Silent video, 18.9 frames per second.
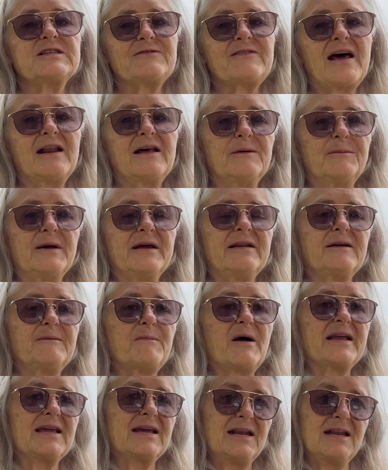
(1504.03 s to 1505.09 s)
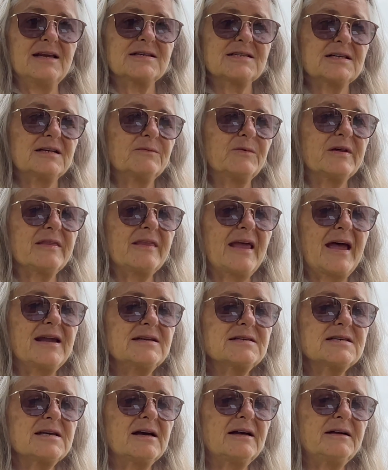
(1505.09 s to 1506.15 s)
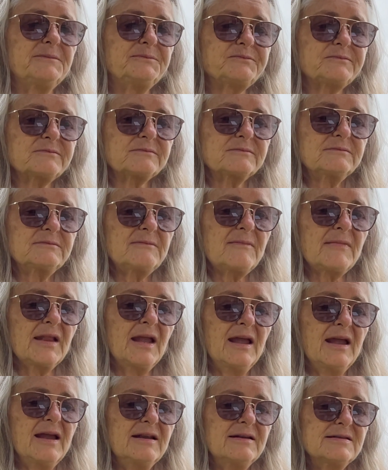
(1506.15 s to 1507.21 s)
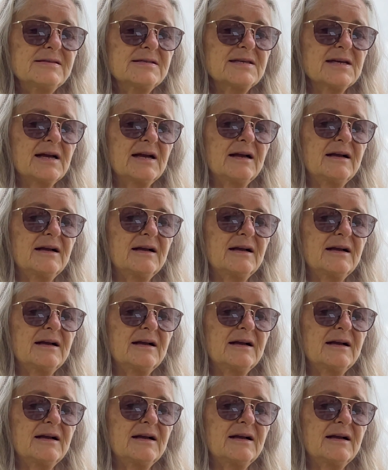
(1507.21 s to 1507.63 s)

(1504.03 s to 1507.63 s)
development and my connection with nature. And